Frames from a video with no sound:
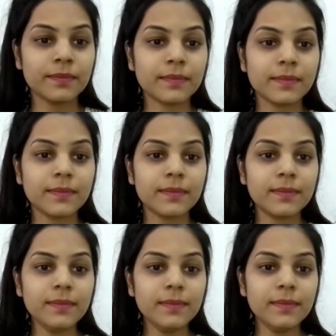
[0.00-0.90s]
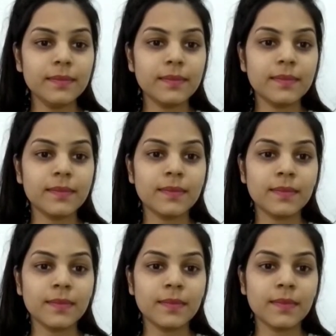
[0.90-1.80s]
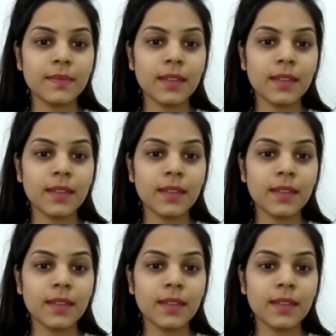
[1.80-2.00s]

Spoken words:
Nobody speaks.